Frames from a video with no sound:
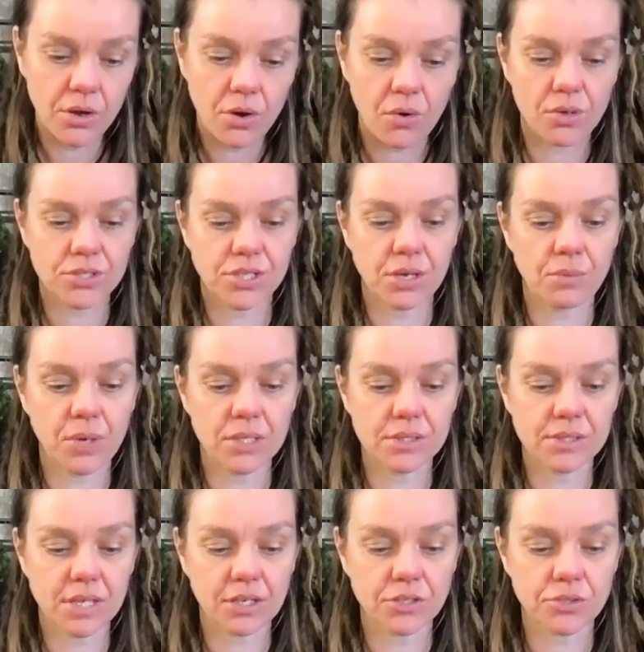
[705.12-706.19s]
Or is there one
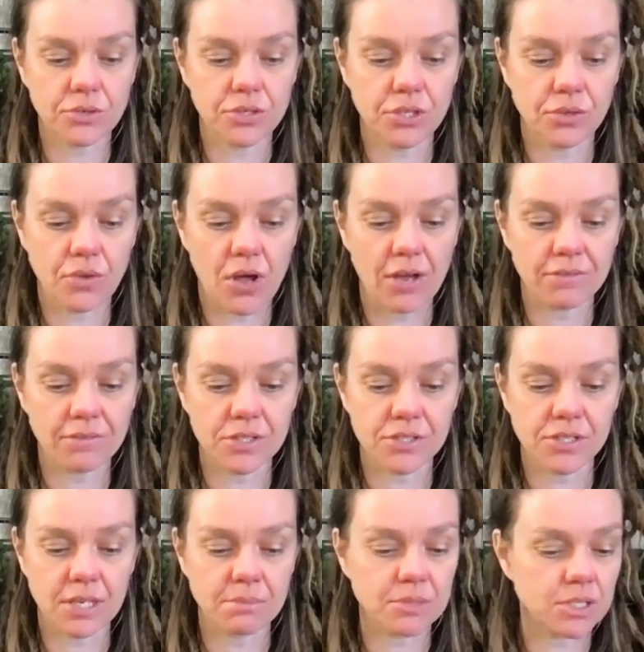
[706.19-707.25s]
sector in your life that
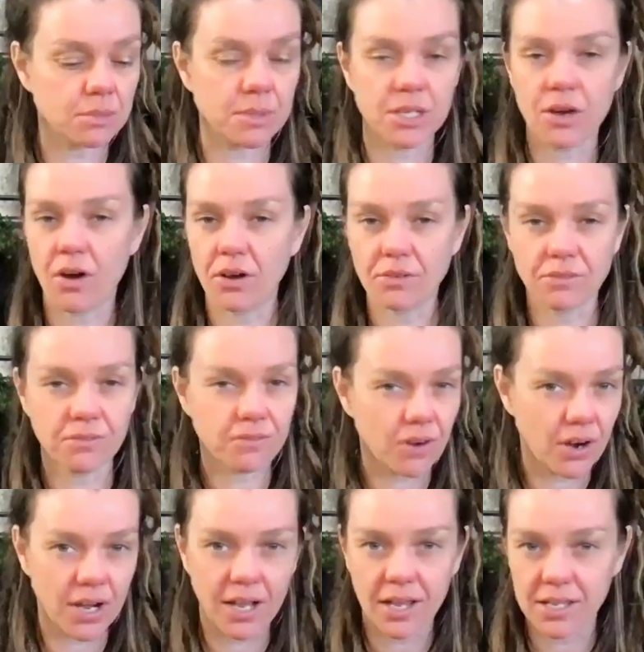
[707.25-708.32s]
seems to be on
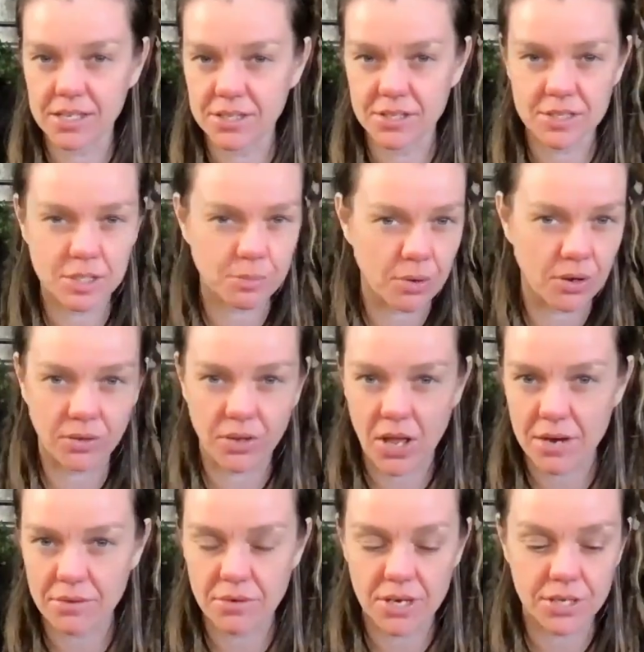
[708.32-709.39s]
fire, in the
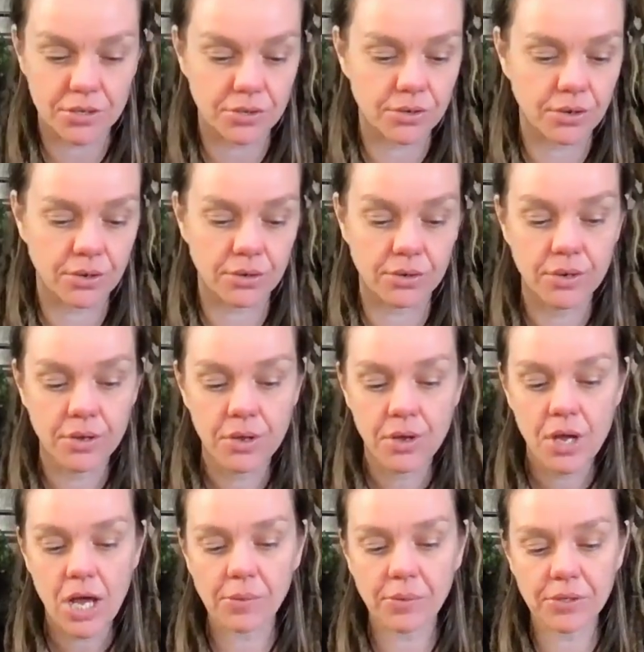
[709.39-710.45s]
spotlight, ready to go?
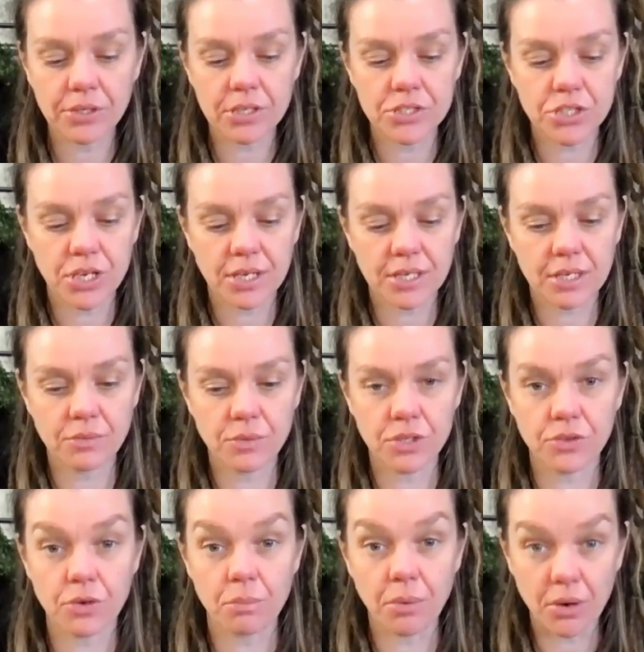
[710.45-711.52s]
I want you to check in with
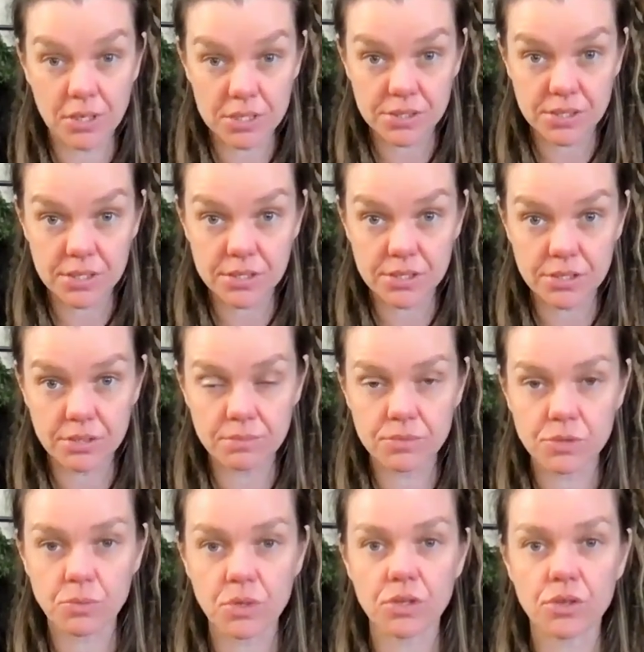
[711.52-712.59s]
your body
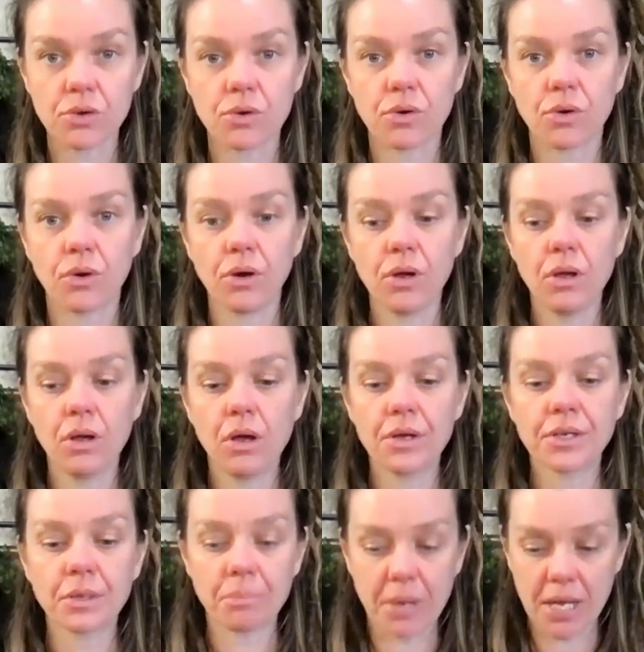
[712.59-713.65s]
systems, with your
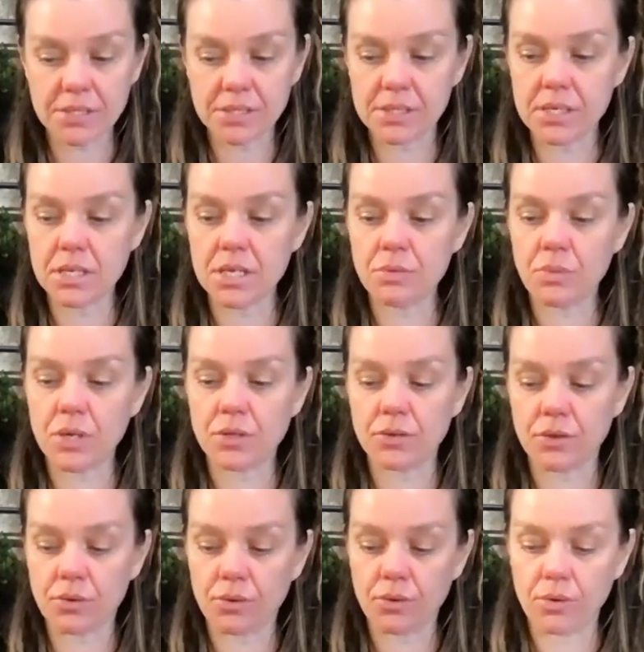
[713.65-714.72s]
capacity, with
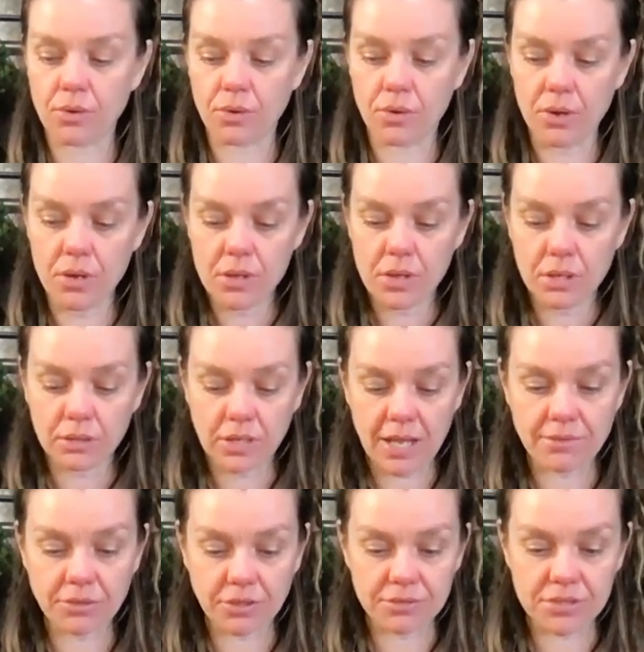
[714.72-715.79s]
your
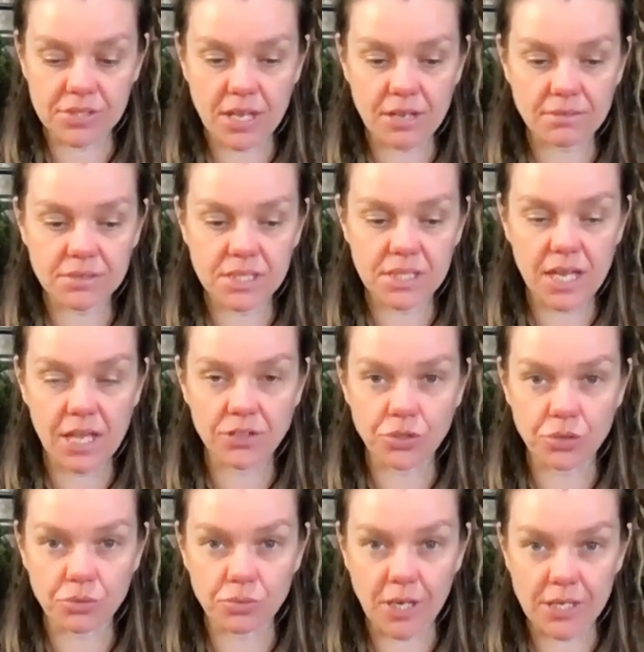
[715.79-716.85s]
level of safety and
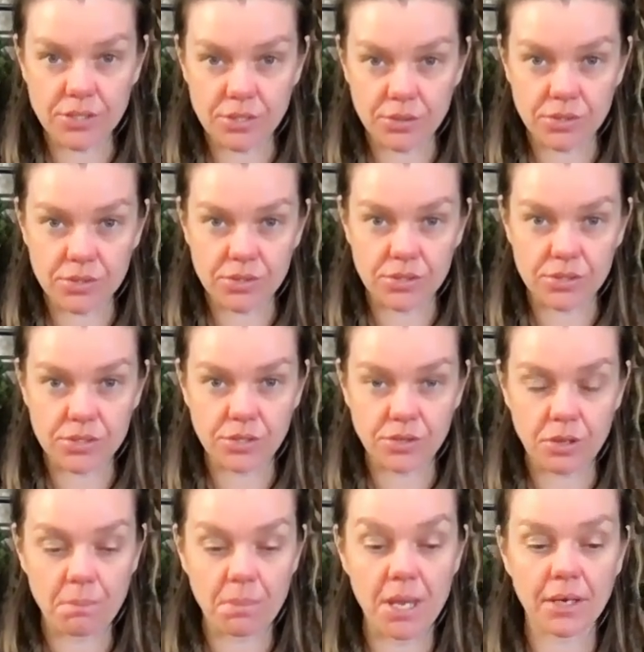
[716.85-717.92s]
your resources. So
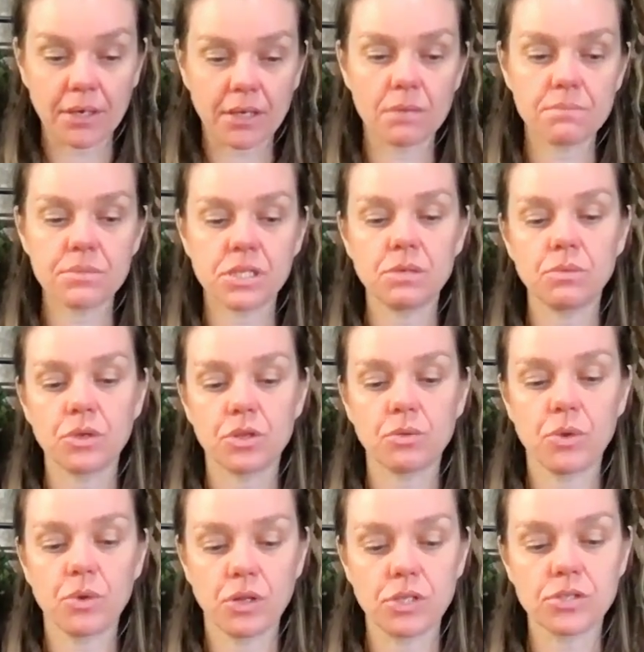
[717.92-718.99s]
the bear comes in with a
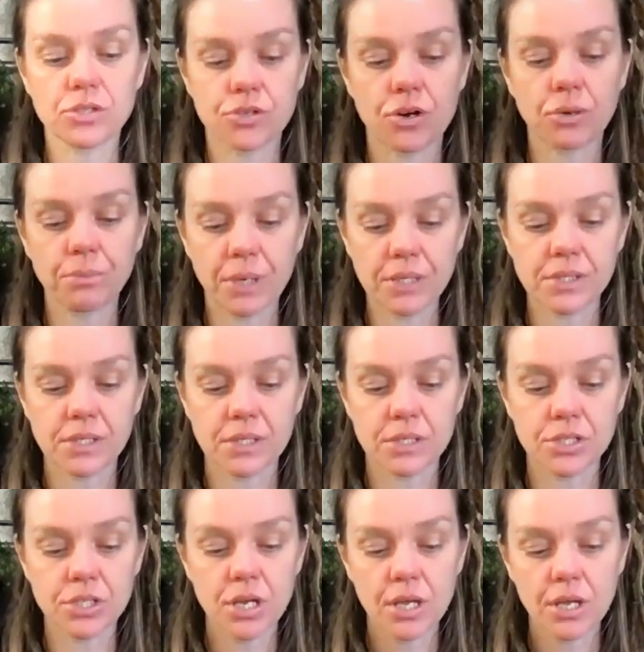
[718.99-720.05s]
really strong
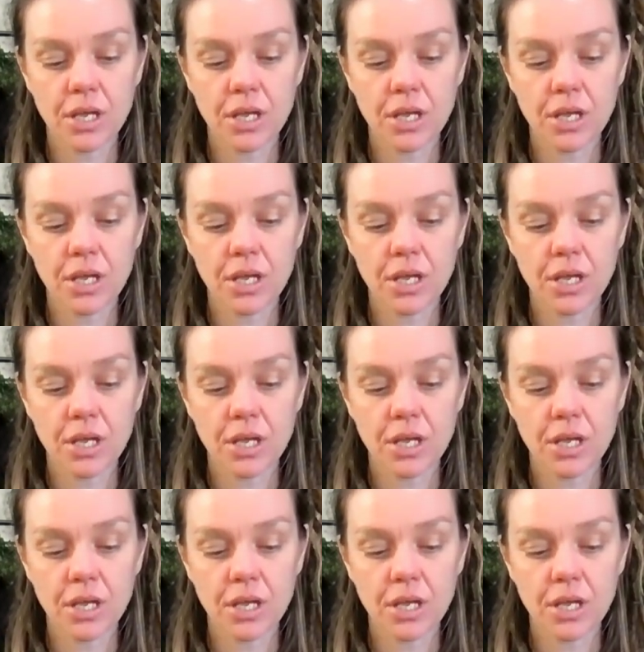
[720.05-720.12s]
message.